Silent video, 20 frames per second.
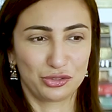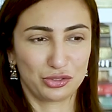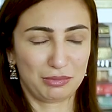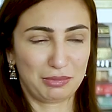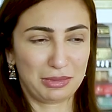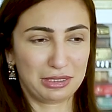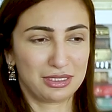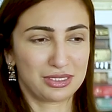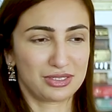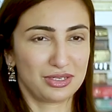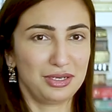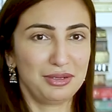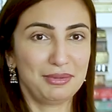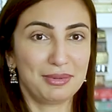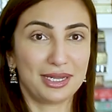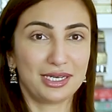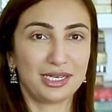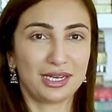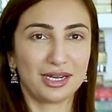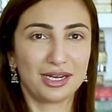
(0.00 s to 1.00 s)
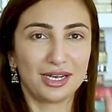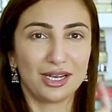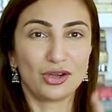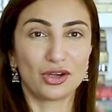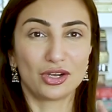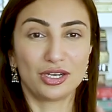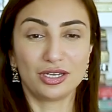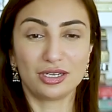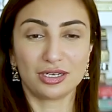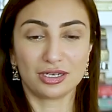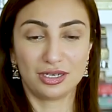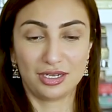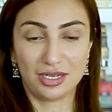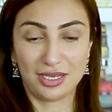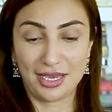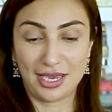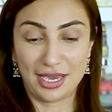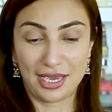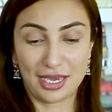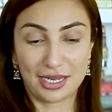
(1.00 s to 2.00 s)
I'm like, this will be mine. And I click on it
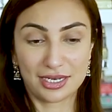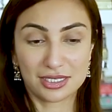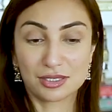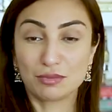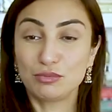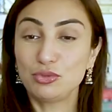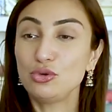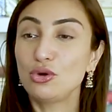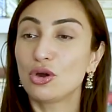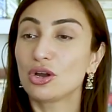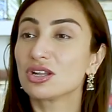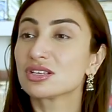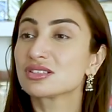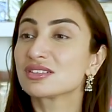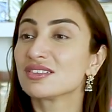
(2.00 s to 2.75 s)
and it's a blue Honda